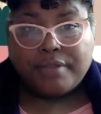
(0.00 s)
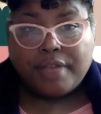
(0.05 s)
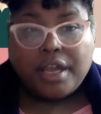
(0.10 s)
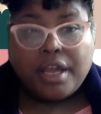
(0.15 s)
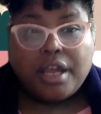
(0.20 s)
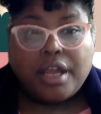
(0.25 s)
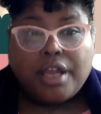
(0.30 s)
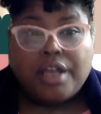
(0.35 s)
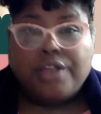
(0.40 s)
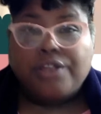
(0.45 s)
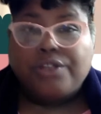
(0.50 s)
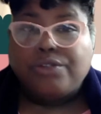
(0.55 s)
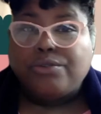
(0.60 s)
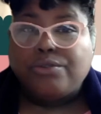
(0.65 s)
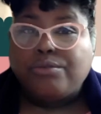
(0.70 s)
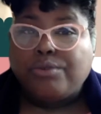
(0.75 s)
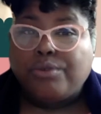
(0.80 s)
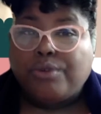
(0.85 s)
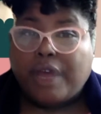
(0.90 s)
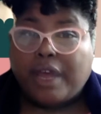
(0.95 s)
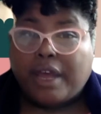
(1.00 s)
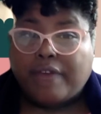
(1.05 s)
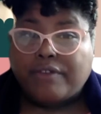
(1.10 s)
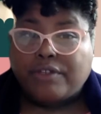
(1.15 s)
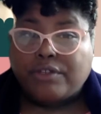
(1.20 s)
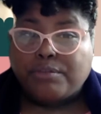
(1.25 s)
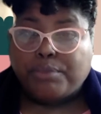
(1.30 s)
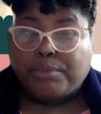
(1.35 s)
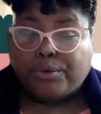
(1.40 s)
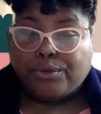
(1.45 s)
And you will have
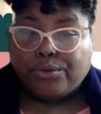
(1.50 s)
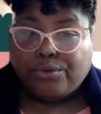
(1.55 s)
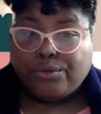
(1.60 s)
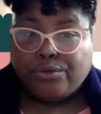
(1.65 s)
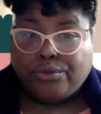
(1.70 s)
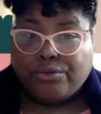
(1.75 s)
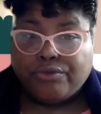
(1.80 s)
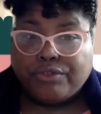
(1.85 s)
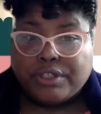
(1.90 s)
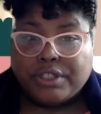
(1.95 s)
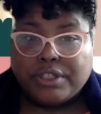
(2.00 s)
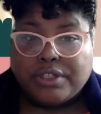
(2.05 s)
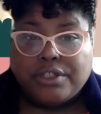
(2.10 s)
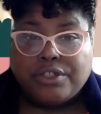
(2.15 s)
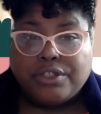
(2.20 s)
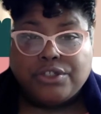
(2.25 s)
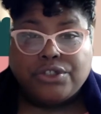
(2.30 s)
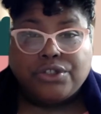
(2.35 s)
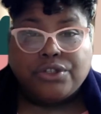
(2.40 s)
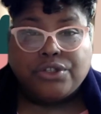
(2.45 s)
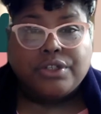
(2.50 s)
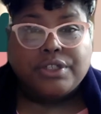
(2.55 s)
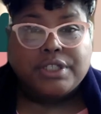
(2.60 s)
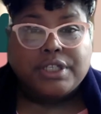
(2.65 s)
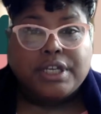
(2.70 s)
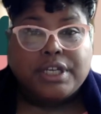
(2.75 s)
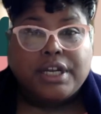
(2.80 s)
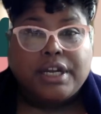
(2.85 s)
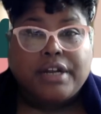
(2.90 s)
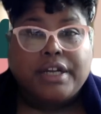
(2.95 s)
to prove to the insurance
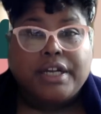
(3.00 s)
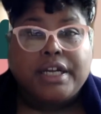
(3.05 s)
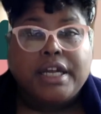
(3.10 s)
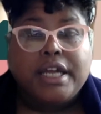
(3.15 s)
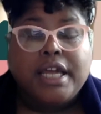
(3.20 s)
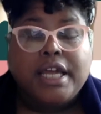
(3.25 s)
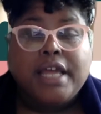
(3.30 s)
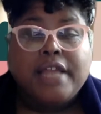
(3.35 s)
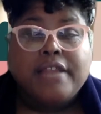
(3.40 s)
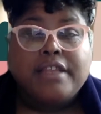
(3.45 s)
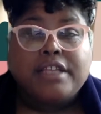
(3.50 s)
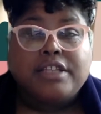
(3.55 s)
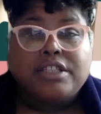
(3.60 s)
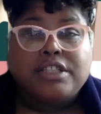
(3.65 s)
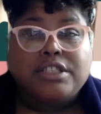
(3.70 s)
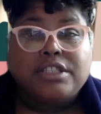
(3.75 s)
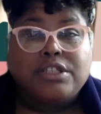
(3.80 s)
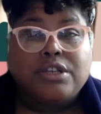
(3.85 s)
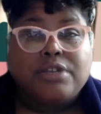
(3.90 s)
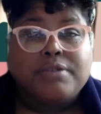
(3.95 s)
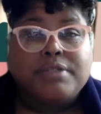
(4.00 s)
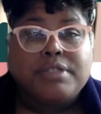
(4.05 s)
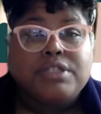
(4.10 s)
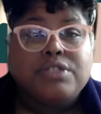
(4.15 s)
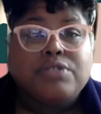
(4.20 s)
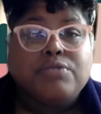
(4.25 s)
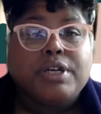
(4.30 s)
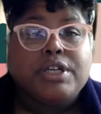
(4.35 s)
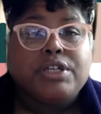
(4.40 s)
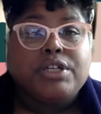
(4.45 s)
carrier that the
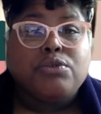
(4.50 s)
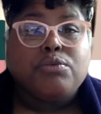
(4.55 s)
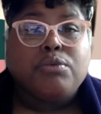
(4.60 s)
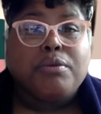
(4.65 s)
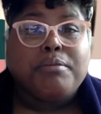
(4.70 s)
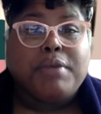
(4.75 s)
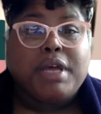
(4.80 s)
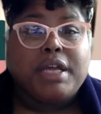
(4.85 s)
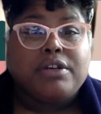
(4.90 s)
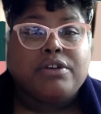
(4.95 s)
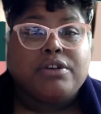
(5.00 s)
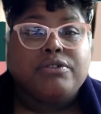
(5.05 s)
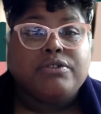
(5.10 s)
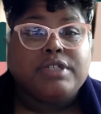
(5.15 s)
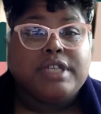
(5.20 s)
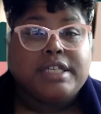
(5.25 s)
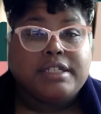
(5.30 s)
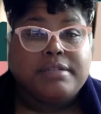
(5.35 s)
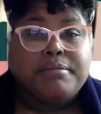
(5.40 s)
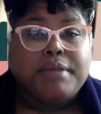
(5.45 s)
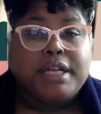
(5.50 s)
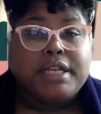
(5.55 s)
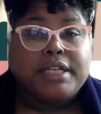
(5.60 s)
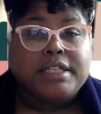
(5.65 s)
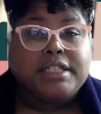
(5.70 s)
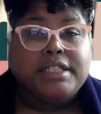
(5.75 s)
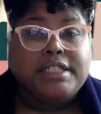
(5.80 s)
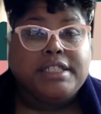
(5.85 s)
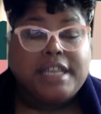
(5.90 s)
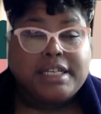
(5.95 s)
services rendered were
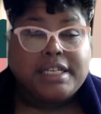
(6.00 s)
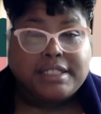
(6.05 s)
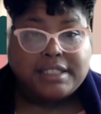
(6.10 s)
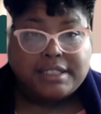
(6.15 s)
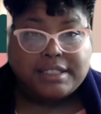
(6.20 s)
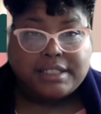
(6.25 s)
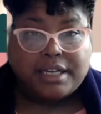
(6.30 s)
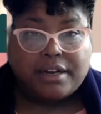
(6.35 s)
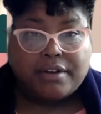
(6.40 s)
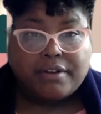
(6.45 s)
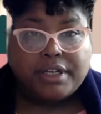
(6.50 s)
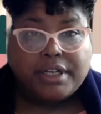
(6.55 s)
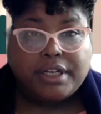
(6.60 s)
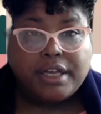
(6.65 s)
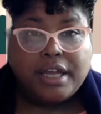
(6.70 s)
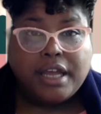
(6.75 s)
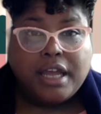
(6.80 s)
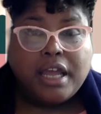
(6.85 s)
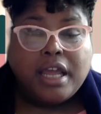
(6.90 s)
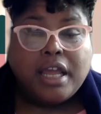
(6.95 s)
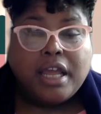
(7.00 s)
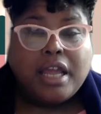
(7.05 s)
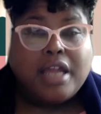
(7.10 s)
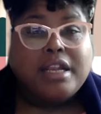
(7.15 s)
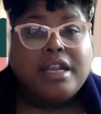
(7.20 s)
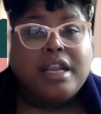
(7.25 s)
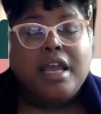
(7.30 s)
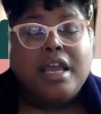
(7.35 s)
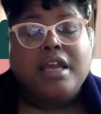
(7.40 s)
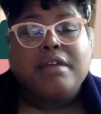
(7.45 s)
medically necessary. And
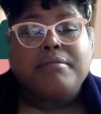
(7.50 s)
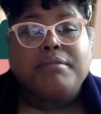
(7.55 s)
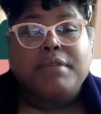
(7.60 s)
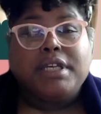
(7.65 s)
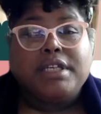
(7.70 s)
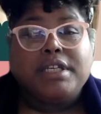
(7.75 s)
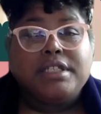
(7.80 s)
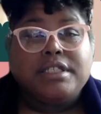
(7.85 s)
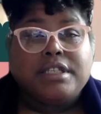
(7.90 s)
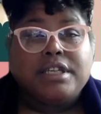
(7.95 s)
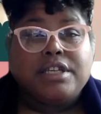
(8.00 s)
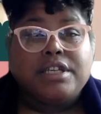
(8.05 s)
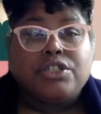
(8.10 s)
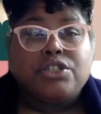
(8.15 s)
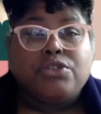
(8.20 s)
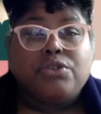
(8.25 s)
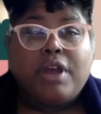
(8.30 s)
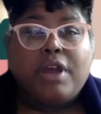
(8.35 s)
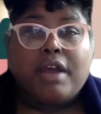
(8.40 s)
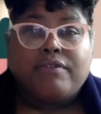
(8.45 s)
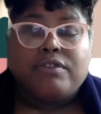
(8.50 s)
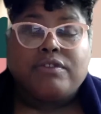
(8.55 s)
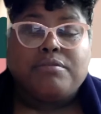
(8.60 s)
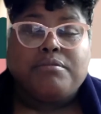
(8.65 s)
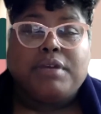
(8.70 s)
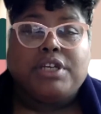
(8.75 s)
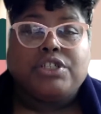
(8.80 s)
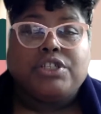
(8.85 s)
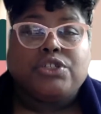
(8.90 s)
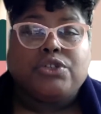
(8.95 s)
that means that you have to
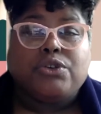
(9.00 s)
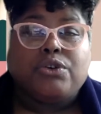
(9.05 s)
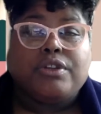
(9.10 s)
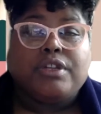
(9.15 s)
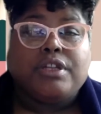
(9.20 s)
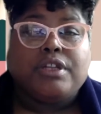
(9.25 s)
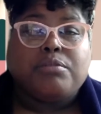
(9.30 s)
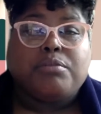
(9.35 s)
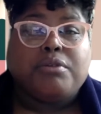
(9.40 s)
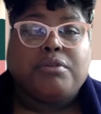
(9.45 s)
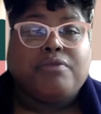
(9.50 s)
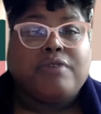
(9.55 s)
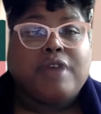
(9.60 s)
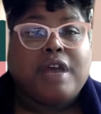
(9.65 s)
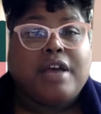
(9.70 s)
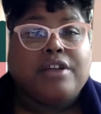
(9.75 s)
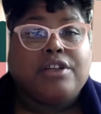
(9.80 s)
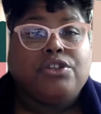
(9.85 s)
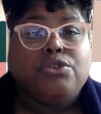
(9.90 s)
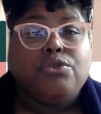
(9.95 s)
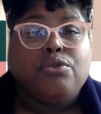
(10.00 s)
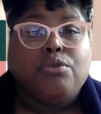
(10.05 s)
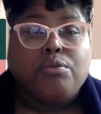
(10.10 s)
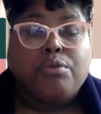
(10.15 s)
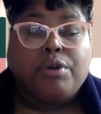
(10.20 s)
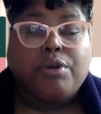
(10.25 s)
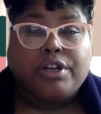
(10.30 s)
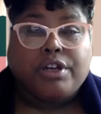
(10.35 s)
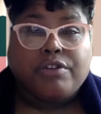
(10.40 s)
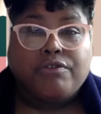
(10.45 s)
make sure that the provider you are
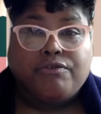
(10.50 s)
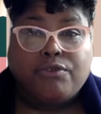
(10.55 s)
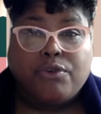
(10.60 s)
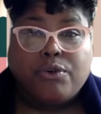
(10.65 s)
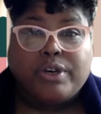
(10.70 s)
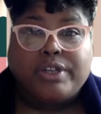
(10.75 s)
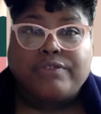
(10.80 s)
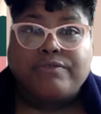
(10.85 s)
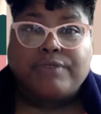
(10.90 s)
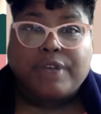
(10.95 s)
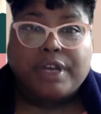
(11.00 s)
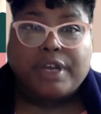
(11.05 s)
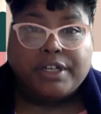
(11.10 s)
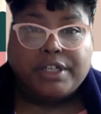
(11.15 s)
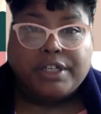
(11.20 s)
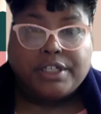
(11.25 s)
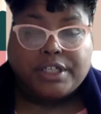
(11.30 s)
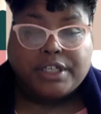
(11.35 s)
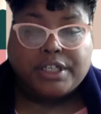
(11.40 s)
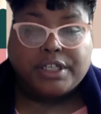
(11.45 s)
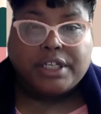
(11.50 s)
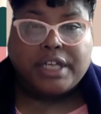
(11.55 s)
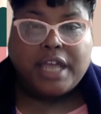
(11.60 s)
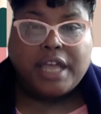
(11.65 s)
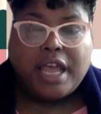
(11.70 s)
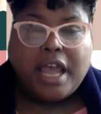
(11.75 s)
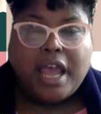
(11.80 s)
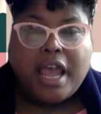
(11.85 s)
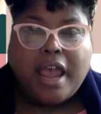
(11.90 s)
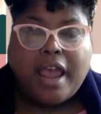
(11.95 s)
working for is very good
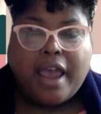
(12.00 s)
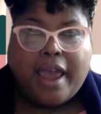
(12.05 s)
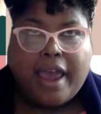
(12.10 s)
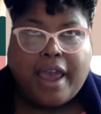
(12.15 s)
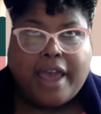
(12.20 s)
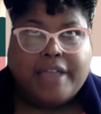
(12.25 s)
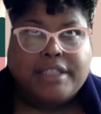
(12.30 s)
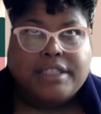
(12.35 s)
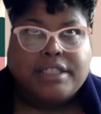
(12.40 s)
at